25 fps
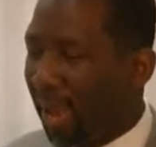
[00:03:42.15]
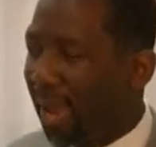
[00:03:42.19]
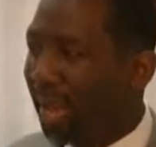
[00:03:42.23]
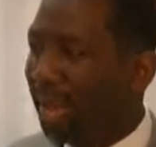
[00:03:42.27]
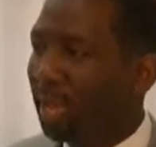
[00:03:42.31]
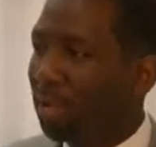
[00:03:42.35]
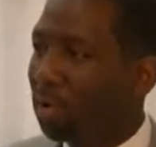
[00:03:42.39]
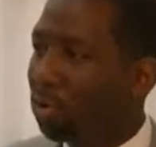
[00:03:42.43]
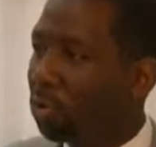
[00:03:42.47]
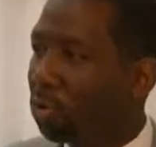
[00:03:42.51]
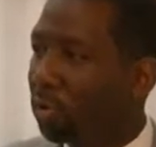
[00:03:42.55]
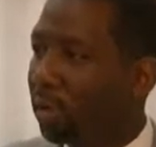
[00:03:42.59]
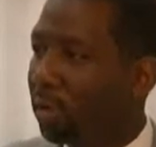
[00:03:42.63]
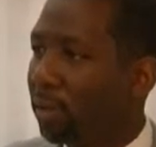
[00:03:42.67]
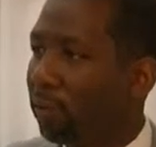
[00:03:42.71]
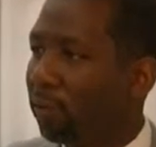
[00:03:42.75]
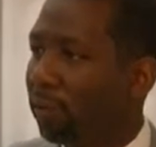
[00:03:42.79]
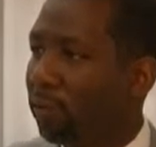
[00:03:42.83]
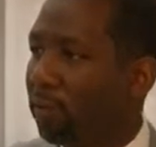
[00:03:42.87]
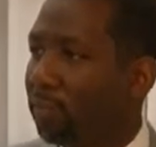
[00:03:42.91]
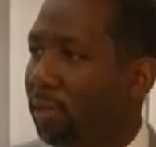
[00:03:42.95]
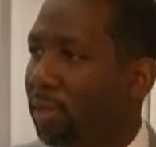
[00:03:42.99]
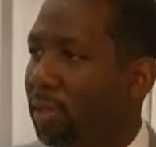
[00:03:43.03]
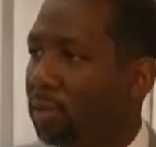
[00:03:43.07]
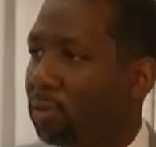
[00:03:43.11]
any old
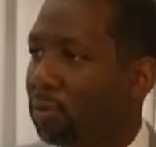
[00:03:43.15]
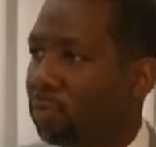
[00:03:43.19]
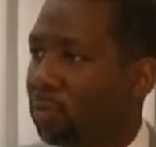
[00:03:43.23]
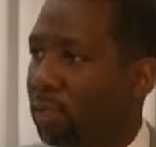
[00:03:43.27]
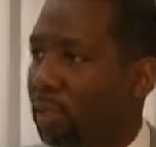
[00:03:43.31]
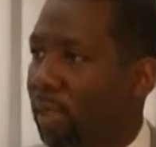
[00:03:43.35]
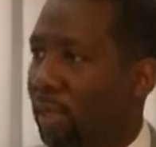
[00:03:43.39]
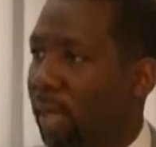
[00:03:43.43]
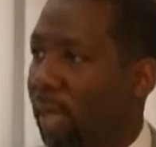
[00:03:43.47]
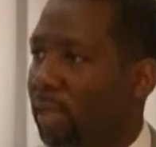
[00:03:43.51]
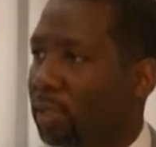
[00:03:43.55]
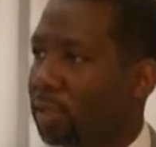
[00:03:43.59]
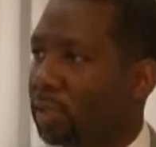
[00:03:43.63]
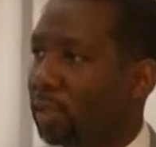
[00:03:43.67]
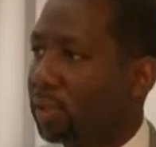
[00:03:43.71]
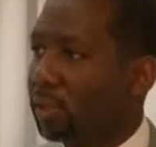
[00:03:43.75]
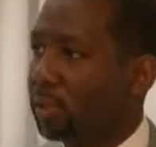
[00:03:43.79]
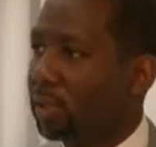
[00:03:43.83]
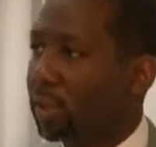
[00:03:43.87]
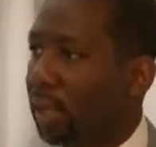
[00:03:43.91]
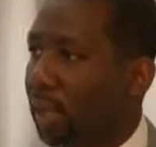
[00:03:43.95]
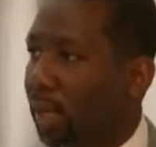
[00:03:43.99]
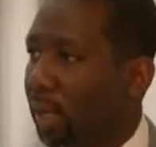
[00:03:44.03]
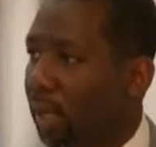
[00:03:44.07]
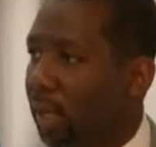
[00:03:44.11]
information. We can't
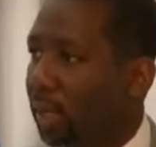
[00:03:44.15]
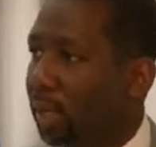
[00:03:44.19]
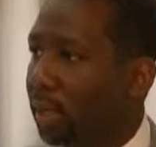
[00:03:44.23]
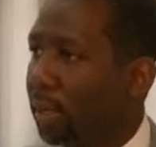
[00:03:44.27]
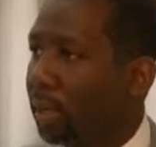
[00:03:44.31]
just take